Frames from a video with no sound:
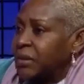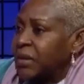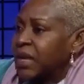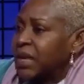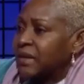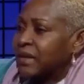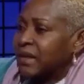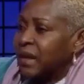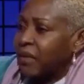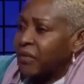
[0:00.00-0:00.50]

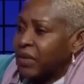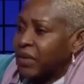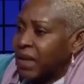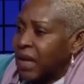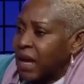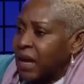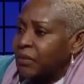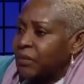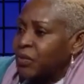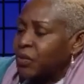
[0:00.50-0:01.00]
because
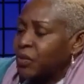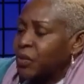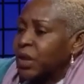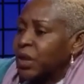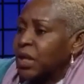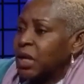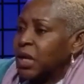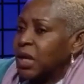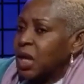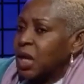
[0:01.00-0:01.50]
oftentimes
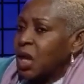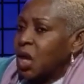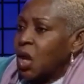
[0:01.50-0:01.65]
we